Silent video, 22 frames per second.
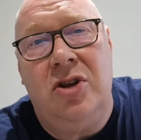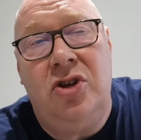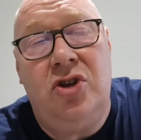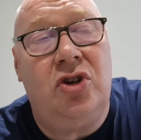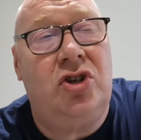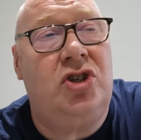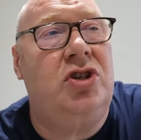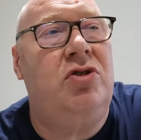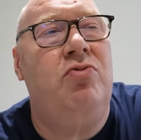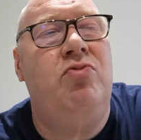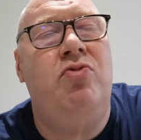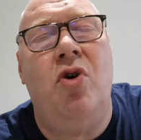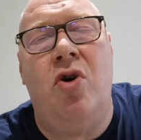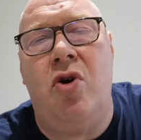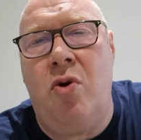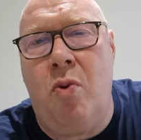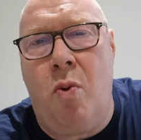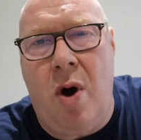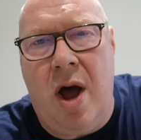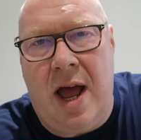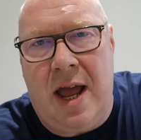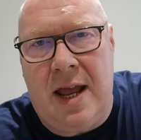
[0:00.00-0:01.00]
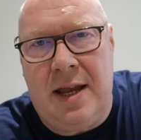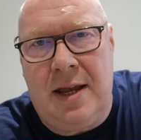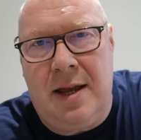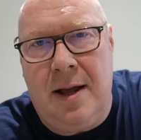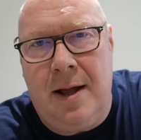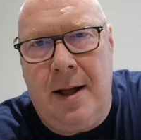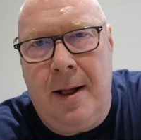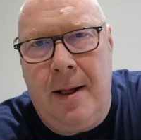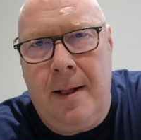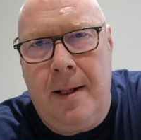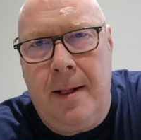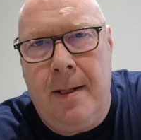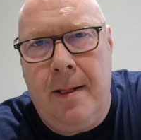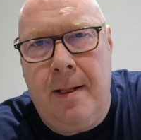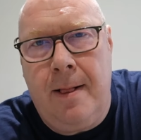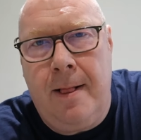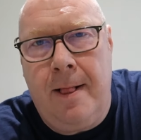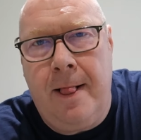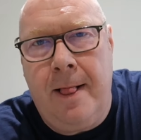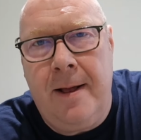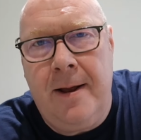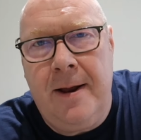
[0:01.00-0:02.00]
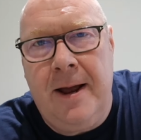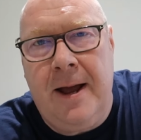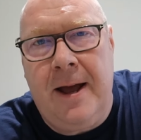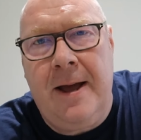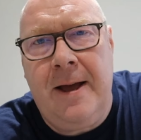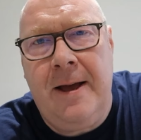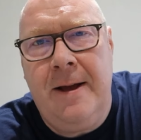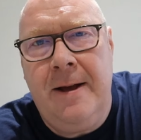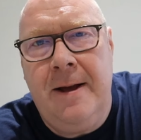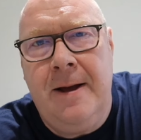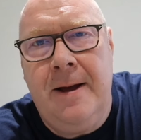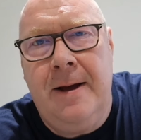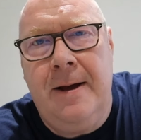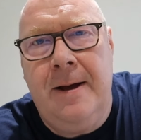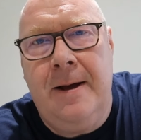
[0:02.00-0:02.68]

just to run away. Yeah?